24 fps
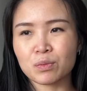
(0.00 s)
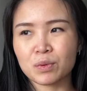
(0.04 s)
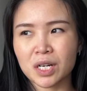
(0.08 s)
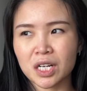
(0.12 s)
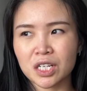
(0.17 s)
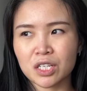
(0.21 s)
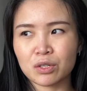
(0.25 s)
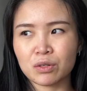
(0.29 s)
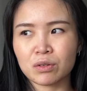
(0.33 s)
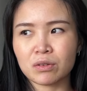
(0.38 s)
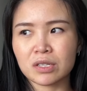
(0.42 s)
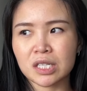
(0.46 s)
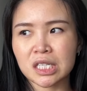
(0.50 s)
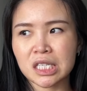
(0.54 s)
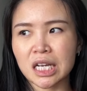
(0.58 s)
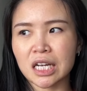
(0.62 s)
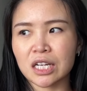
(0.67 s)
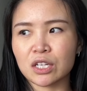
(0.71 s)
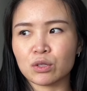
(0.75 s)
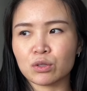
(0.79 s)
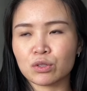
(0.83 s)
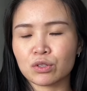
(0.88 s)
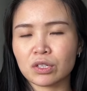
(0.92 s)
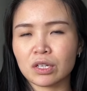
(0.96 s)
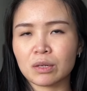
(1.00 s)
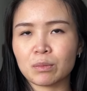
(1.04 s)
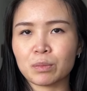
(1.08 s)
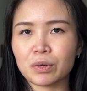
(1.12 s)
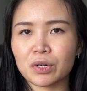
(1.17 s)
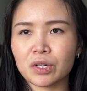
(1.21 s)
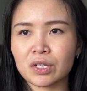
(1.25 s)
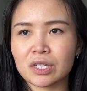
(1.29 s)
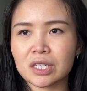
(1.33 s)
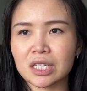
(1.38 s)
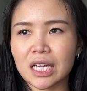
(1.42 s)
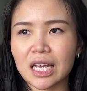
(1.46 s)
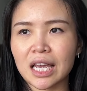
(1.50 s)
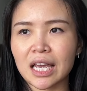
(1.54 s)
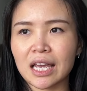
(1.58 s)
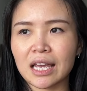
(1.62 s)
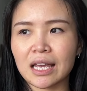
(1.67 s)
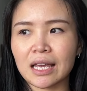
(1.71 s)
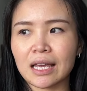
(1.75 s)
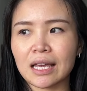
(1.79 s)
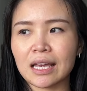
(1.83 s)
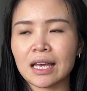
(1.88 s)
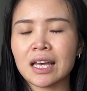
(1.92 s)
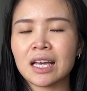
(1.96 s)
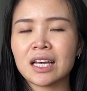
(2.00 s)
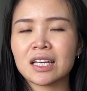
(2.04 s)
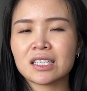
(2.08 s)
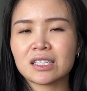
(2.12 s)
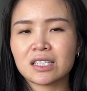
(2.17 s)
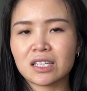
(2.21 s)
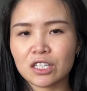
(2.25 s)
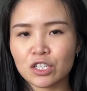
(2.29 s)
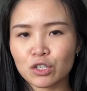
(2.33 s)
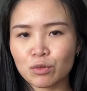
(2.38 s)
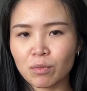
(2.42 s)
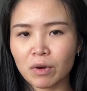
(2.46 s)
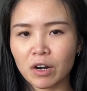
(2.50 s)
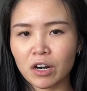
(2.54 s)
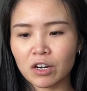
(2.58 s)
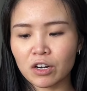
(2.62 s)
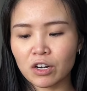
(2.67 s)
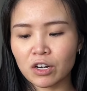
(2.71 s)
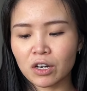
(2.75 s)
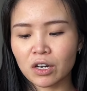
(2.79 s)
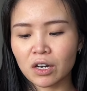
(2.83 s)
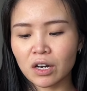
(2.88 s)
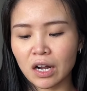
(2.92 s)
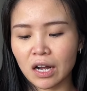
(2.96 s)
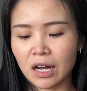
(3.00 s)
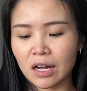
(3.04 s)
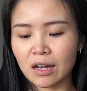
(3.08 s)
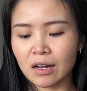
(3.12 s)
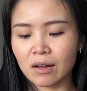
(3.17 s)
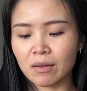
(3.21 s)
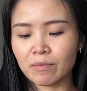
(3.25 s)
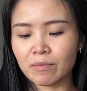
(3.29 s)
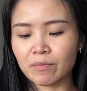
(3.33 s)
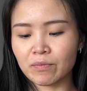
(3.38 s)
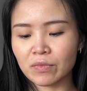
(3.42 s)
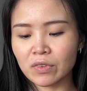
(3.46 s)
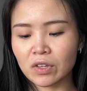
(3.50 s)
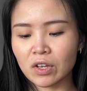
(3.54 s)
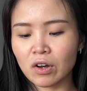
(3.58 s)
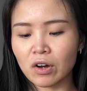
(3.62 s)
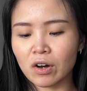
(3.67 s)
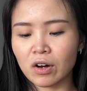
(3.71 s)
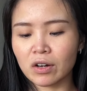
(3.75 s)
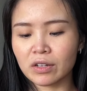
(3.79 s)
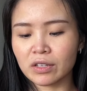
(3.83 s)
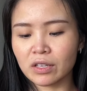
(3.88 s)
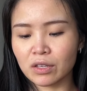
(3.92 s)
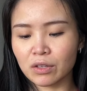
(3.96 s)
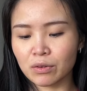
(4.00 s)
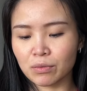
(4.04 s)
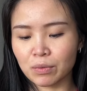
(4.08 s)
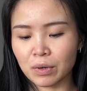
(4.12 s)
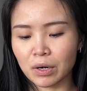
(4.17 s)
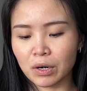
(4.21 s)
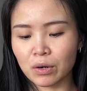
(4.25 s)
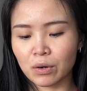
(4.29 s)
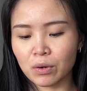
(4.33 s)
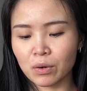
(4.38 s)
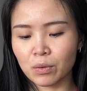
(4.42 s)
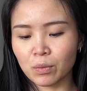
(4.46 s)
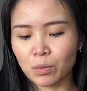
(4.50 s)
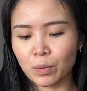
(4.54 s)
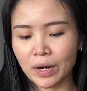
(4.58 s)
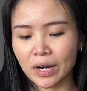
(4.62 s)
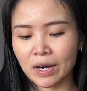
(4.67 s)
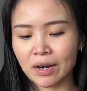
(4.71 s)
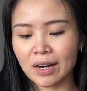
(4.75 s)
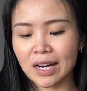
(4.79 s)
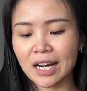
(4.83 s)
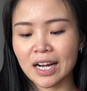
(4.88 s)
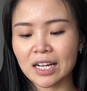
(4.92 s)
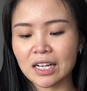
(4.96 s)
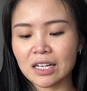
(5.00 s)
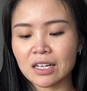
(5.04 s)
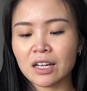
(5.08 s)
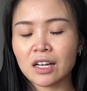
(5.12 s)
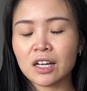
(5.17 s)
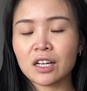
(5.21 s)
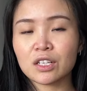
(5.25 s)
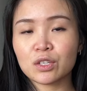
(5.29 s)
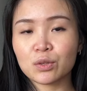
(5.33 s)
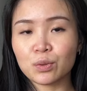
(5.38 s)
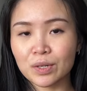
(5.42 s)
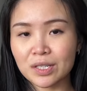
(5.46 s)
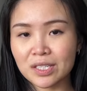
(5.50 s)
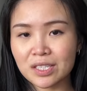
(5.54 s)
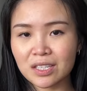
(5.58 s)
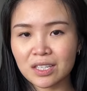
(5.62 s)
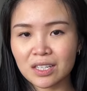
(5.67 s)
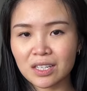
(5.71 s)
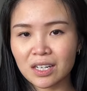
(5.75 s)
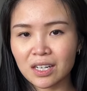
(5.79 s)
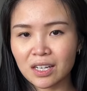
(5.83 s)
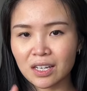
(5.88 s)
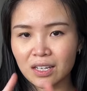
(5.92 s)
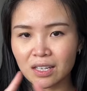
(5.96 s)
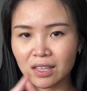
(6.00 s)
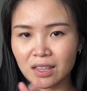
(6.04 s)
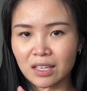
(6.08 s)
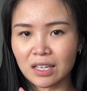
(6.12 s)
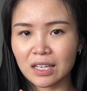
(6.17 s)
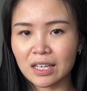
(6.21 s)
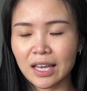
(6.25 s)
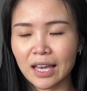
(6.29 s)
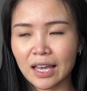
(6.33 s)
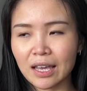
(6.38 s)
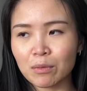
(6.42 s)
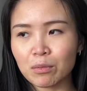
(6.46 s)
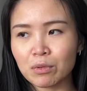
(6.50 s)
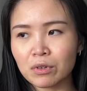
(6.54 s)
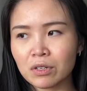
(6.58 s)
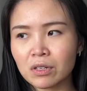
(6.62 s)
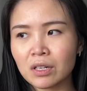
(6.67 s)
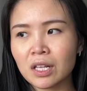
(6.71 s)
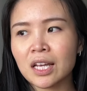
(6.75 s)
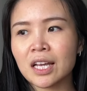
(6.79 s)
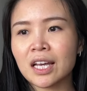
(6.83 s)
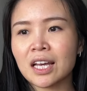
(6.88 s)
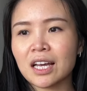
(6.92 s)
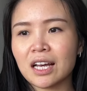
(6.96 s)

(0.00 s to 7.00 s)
What I do is I usually put a stitch marker on the row where I twisted the cable,